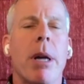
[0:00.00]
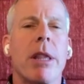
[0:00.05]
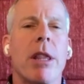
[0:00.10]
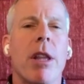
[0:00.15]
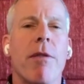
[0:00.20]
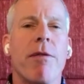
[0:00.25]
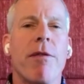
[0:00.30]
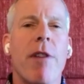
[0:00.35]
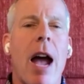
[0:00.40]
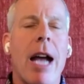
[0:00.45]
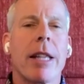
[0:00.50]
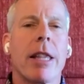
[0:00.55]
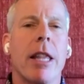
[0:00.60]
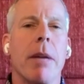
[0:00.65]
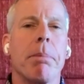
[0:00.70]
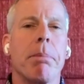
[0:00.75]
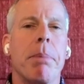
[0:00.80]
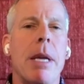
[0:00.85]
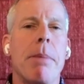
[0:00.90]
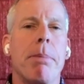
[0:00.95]
But the fact
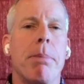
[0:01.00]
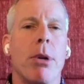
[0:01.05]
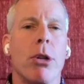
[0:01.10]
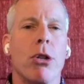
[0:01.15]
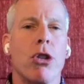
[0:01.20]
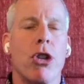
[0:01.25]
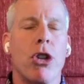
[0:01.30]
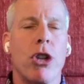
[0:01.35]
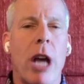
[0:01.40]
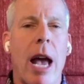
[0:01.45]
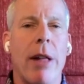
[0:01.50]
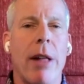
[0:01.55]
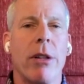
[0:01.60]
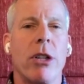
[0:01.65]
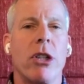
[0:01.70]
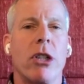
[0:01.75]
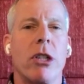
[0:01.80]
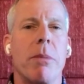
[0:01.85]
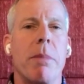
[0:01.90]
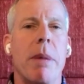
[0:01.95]
that people
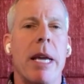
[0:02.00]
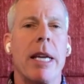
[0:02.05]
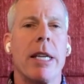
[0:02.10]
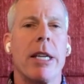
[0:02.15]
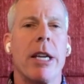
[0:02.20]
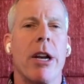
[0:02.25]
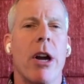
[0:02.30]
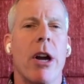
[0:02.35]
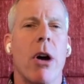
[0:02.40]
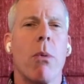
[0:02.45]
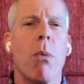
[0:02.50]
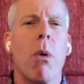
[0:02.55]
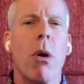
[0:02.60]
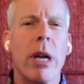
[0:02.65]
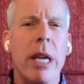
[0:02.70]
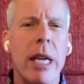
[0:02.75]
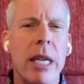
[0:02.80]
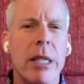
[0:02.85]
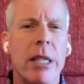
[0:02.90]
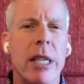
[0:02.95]
challenged me,
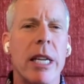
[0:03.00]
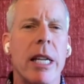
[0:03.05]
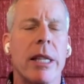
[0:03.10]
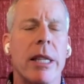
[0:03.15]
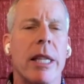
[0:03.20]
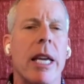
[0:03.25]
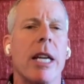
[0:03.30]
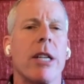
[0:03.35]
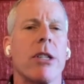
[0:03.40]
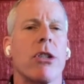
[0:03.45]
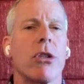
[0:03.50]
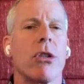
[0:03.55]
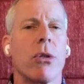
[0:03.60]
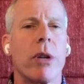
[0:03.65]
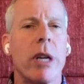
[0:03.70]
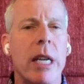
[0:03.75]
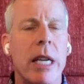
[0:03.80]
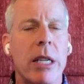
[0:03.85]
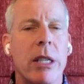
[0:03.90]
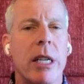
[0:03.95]
well, isn't it this
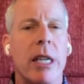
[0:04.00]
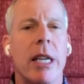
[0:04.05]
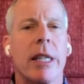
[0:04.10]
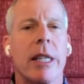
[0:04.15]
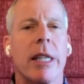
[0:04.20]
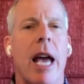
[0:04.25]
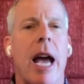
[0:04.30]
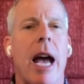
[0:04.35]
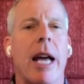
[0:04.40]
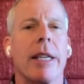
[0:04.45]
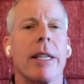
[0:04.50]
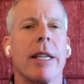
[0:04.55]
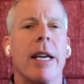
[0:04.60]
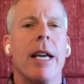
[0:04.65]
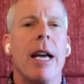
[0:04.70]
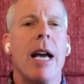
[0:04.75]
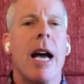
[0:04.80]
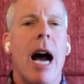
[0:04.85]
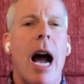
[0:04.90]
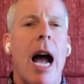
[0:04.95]
or isn't it that?
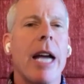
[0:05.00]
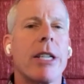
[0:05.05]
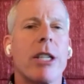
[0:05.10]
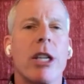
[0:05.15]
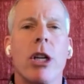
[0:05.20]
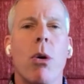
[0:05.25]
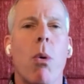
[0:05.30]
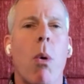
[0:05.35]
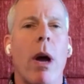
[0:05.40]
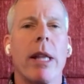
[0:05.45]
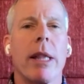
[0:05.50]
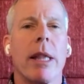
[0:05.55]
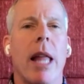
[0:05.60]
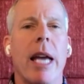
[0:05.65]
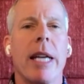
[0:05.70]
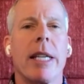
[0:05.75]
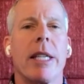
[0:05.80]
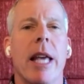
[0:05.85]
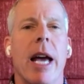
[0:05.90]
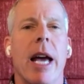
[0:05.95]
I actually quite
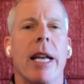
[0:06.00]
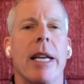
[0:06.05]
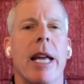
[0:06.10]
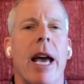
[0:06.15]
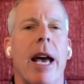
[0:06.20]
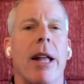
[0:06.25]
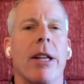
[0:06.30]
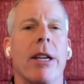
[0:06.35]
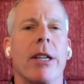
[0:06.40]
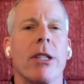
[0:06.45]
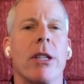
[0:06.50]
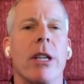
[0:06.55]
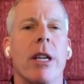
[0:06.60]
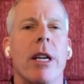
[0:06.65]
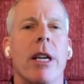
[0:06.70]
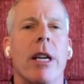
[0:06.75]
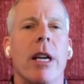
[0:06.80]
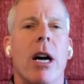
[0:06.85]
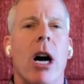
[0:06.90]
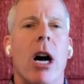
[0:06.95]
like that,
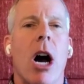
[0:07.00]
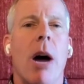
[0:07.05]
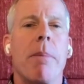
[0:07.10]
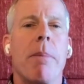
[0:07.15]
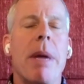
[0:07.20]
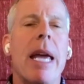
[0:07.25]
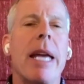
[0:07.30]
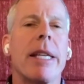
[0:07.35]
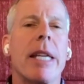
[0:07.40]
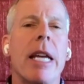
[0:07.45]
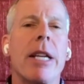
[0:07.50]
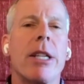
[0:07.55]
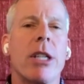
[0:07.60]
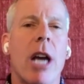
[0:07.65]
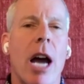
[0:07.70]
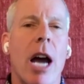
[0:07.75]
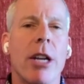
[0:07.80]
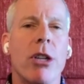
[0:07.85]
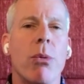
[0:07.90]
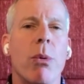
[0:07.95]
Alex.
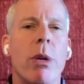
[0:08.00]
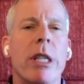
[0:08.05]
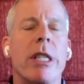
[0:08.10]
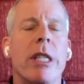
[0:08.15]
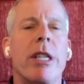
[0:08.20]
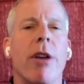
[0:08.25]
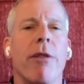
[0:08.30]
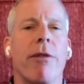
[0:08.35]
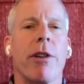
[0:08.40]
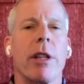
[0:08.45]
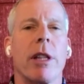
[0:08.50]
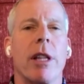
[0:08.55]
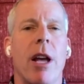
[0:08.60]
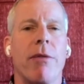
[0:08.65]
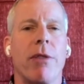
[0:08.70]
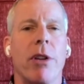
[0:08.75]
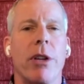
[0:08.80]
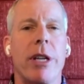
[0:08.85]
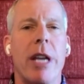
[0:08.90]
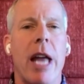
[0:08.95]
It's gotten to a different
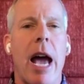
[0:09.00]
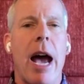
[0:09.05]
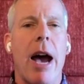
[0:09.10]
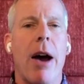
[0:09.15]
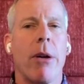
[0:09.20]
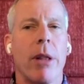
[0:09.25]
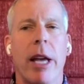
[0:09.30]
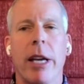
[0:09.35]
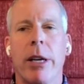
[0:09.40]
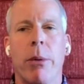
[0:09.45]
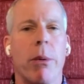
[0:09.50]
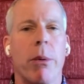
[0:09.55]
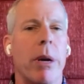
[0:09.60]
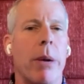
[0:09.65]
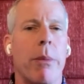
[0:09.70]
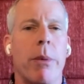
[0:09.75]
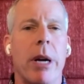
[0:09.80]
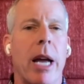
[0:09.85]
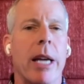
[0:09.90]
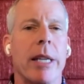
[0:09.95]
level now. Like
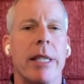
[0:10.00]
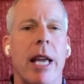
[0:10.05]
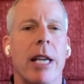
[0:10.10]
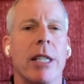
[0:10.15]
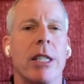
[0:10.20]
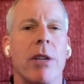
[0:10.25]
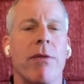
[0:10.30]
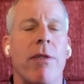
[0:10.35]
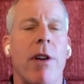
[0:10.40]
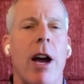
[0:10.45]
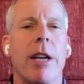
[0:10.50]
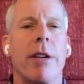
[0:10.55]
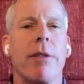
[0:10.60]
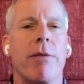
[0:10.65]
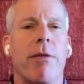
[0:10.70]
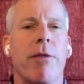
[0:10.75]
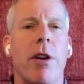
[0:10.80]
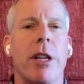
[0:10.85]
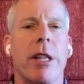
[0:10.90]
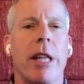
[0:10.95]
when I testified
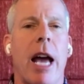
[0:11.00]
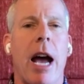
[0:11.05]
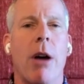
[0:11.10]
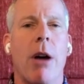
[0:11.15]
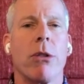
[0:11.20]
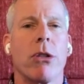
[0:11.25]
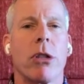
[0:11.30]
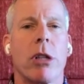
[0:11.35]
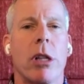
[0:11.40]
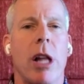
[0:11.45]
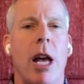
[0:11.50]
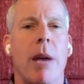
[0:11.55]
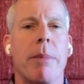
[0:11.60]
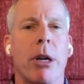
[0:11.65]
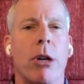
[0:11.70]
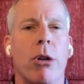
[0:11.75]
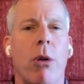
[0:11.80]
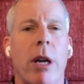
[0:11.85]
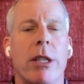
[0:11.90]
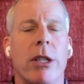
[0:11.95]
in front of the House
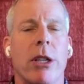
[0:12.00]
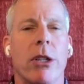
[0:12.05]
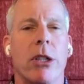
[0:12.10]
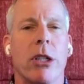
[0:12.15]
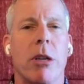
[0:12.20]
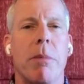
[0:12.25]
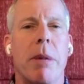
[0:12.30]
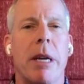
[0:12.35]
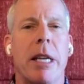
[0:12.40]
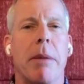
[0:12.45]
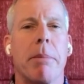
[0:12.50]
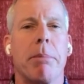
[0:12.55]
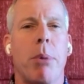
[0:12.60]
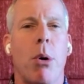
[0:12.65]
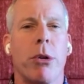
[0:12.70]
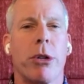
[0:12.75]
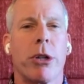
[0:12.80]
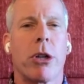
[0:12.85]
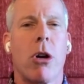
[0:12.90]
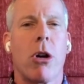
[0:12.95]
Climate Crisis Committee in
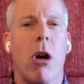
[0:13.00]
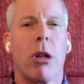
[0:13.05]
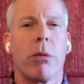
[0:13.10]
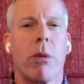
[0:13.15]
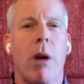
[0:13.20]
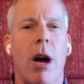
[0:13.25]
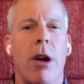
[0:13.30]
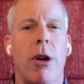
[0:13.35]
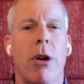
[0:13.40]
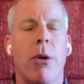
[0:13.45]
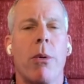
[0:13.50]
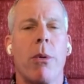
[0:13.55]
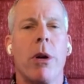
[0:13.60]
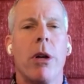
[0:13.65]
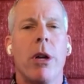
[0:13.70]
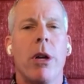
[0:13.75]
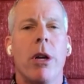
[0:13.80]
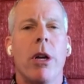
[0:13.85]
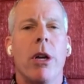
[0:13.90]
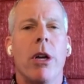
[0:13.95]
Boulder, Colorado,
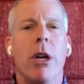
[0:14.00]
